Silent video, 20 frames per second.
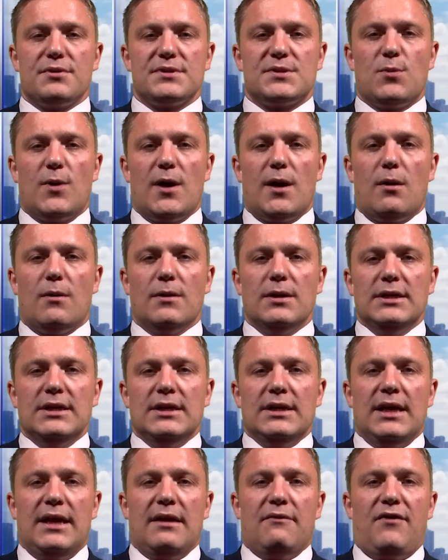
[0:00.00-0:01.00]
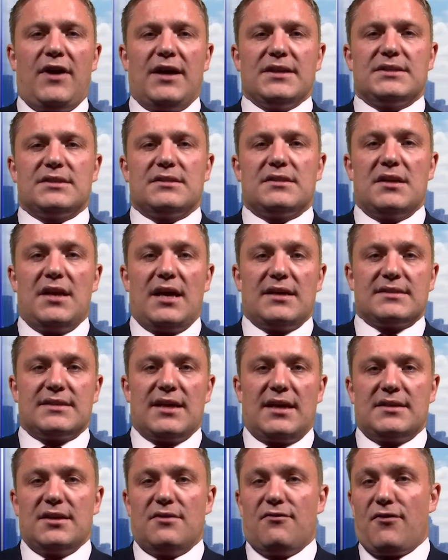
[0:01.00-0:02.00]
as well. In fact, the
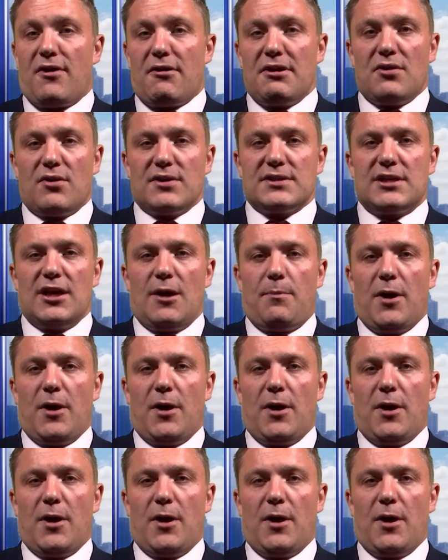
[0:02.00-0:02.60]
NASDAQ did very nicely,